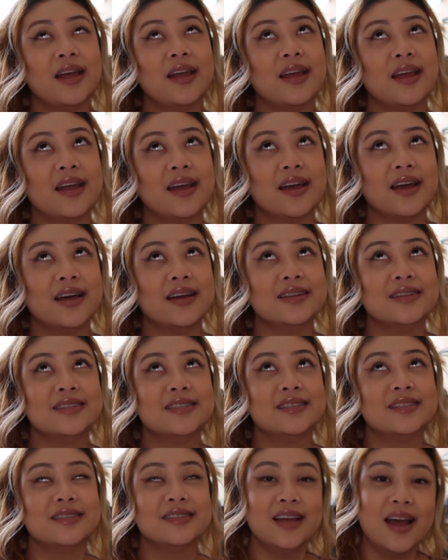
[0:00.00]

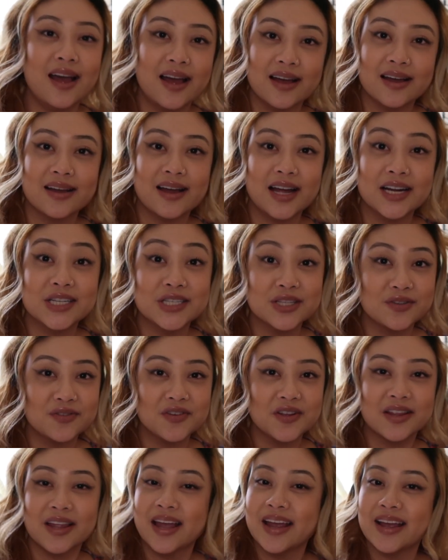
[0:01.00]
and yeah, I just
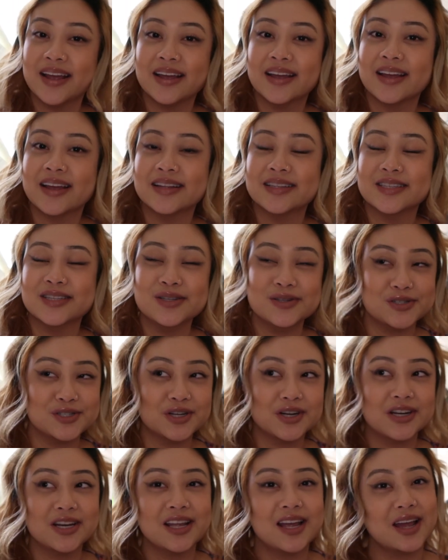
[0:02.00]
feel like it's a new
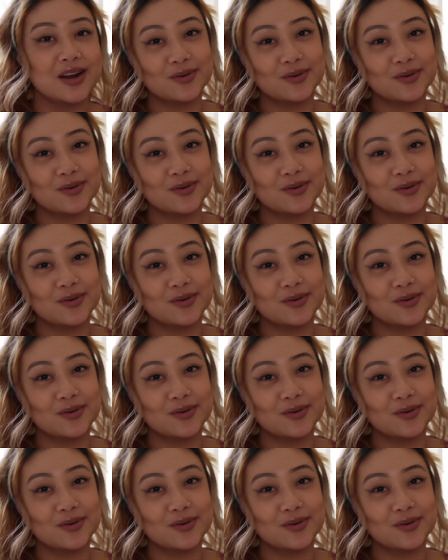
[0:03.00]
journey,